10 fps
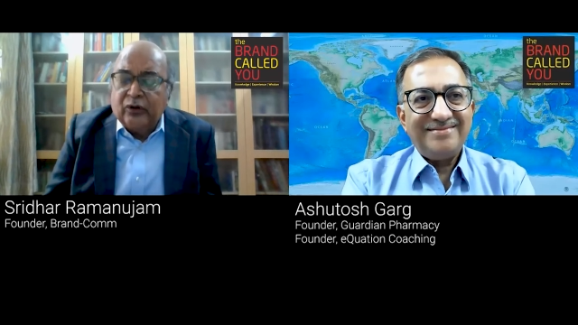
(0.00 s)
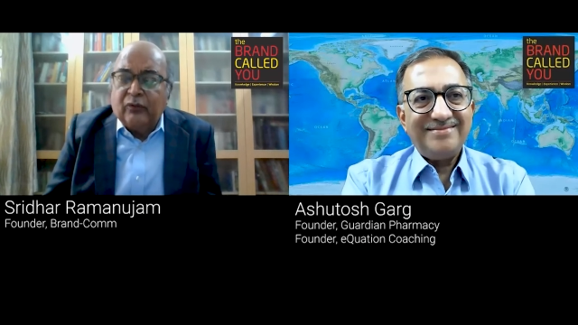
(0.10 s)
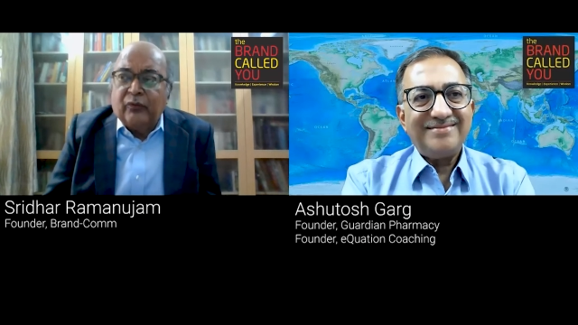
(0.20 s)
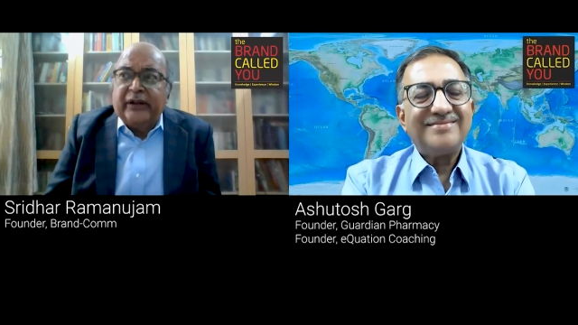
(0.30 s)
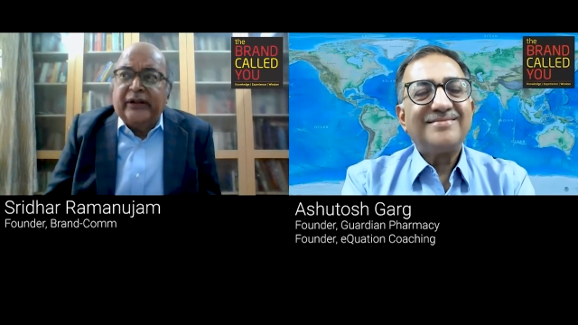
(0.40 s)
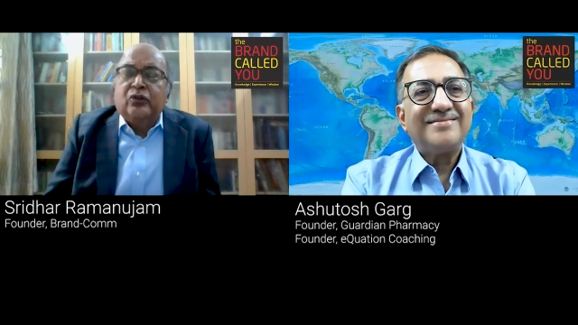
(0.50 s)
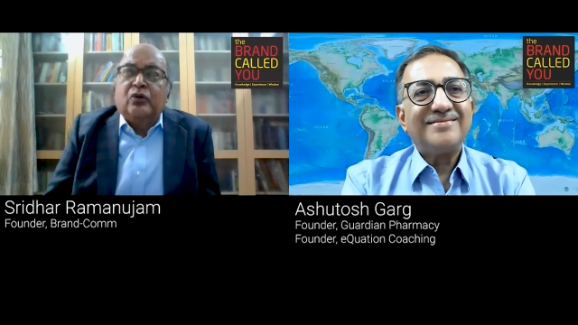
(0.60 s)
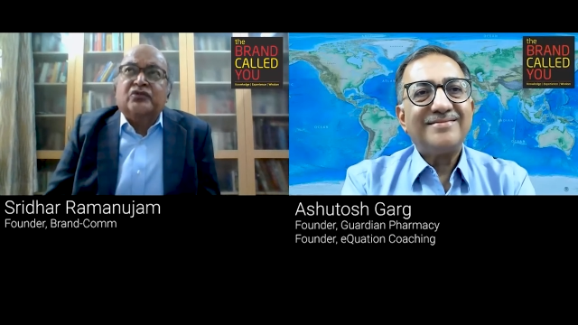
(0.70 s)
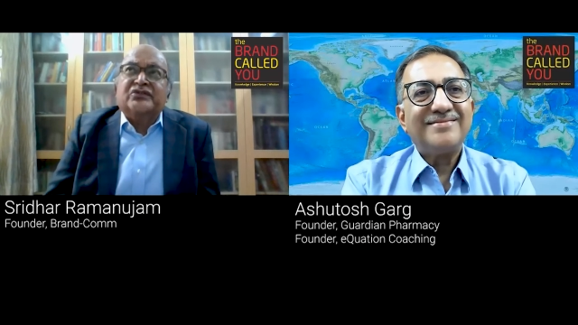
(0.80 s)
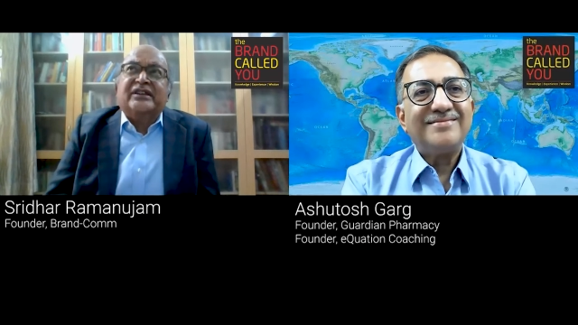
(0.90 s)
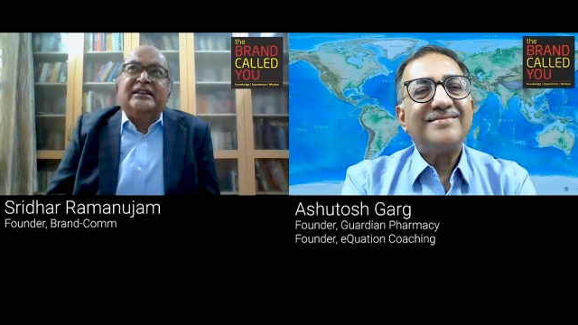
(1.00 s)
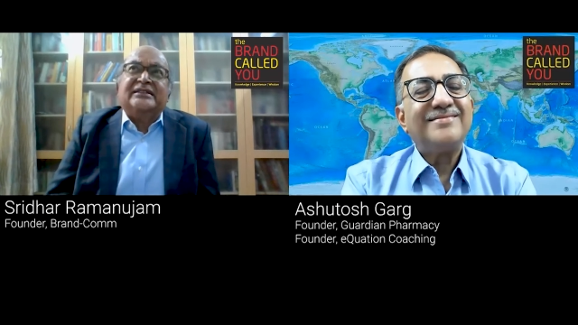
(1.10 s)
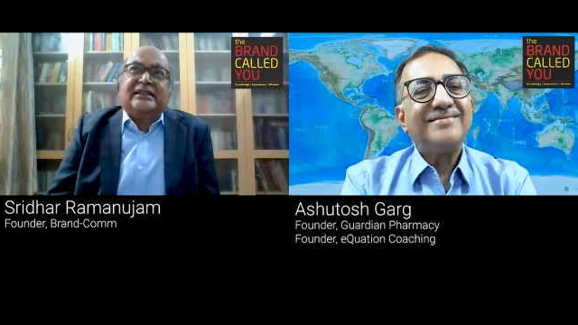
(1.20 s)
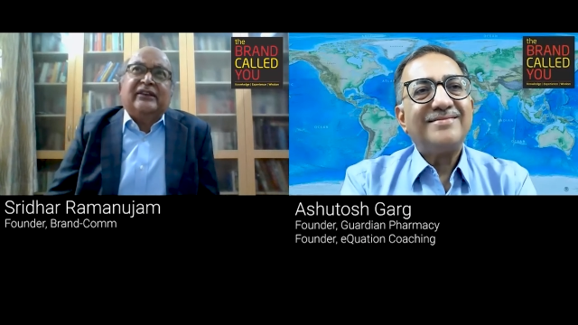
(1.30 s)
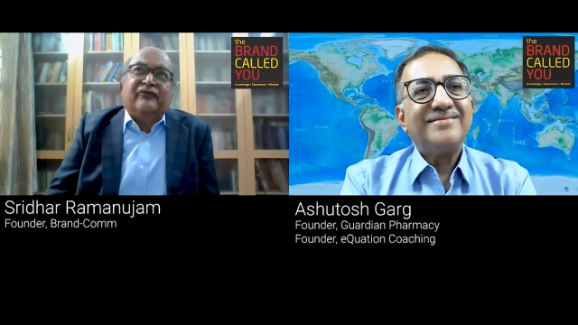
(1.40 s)
Speaker 1: you know, in those
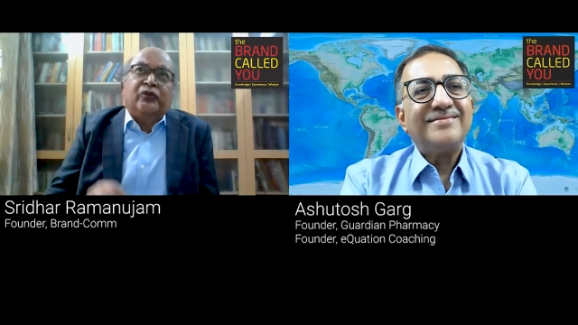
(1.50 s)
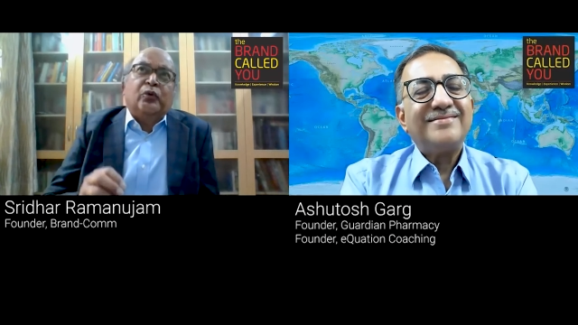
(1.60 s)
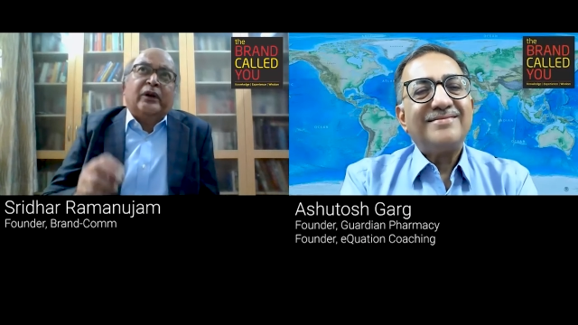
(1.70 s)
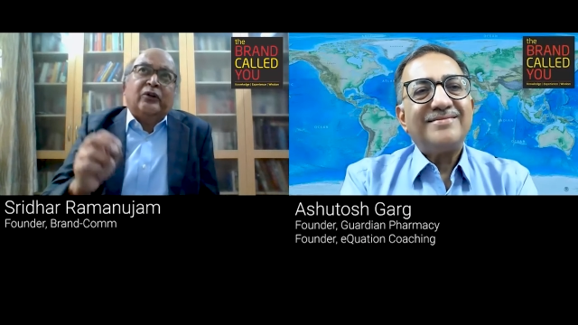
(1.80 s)
days, if you were